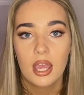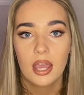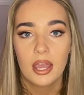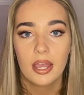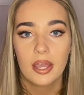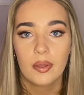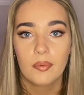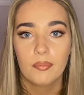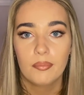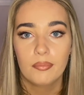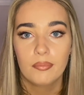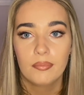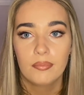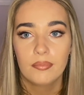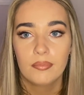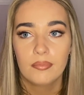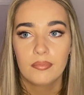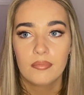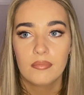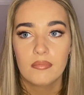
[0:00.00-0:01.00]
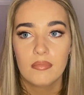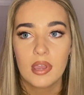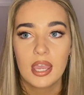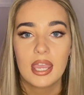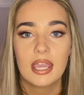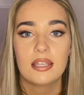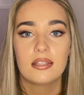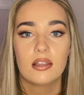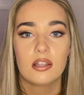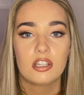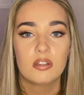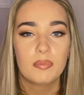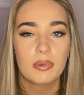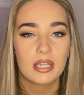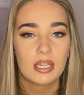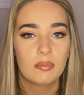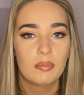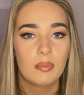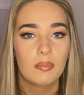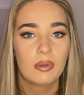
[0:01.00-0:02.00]
It is such a
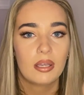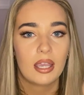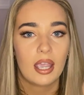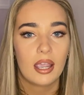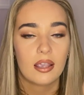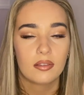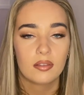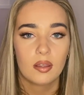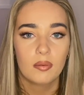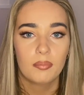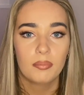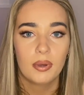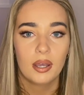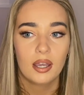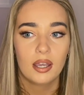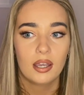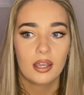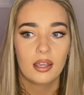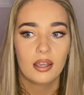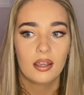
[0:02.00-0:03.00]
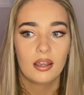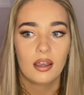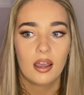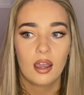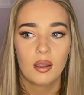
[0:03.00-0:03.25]
big commitment getting them, but I